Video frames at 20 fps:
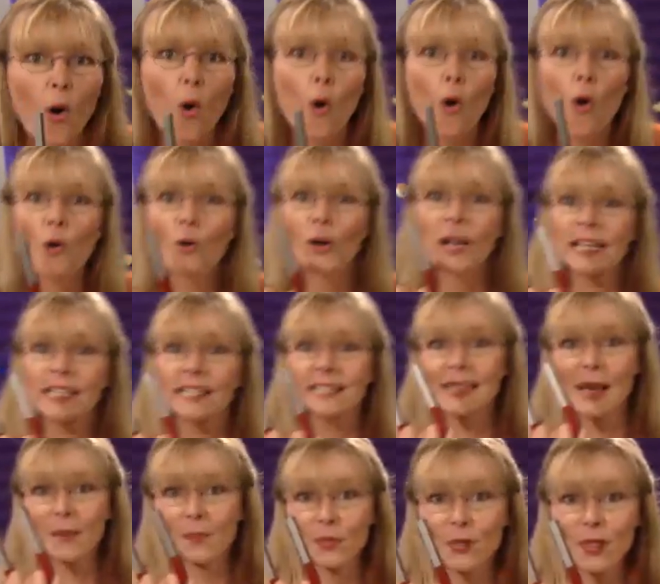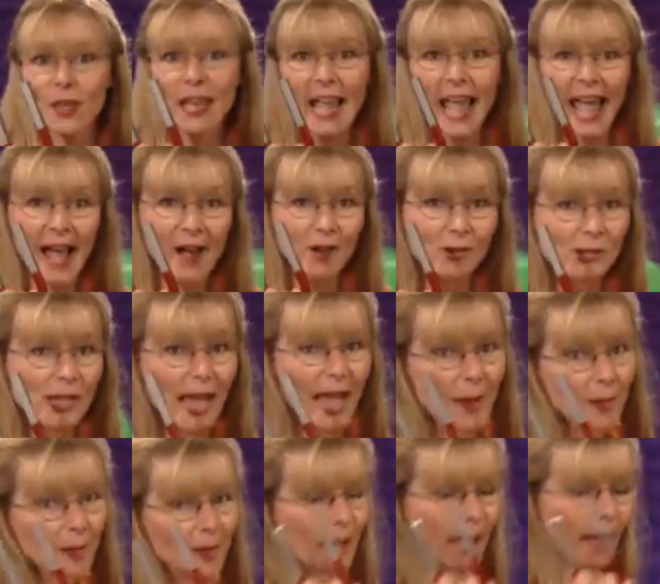Or is something else
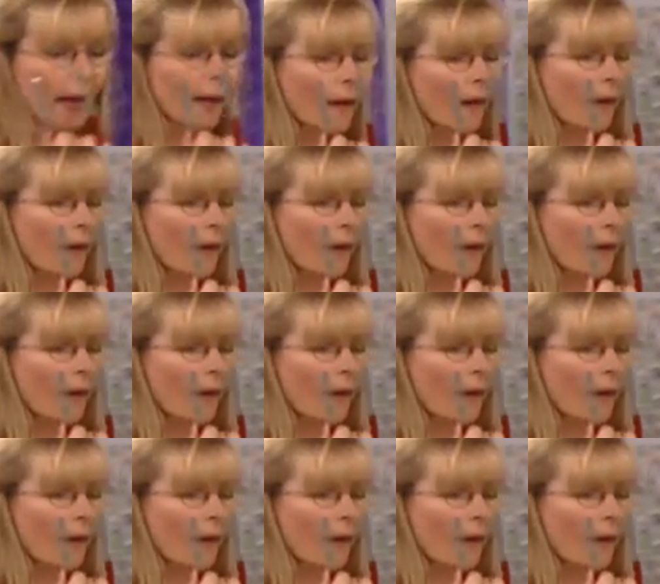happening?